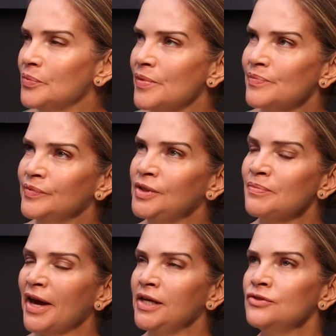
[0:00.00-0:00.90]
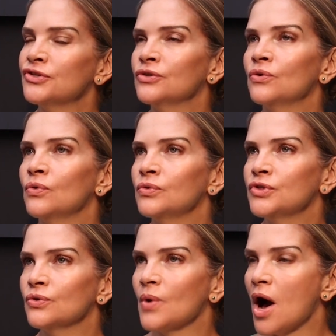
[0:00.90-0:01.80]
in my intro
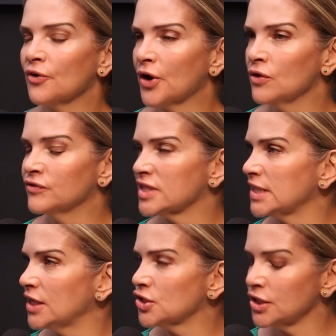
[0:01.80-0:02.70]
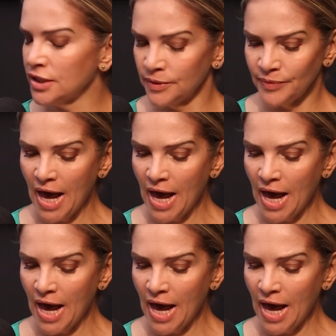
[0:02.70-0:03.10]
to our conversation,